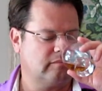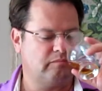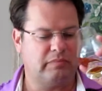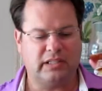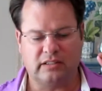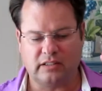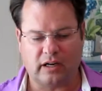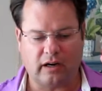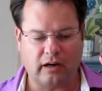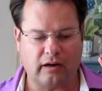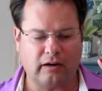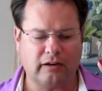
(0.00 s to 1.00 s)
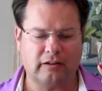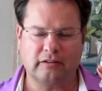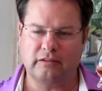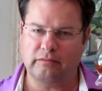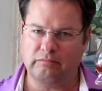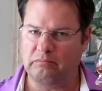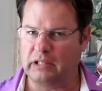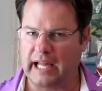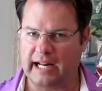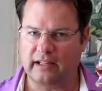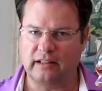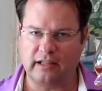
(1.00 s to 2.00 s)
bit of tar,
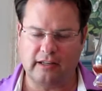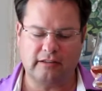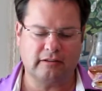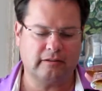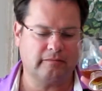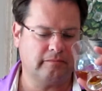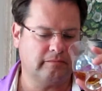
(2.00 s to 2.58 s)
black leather.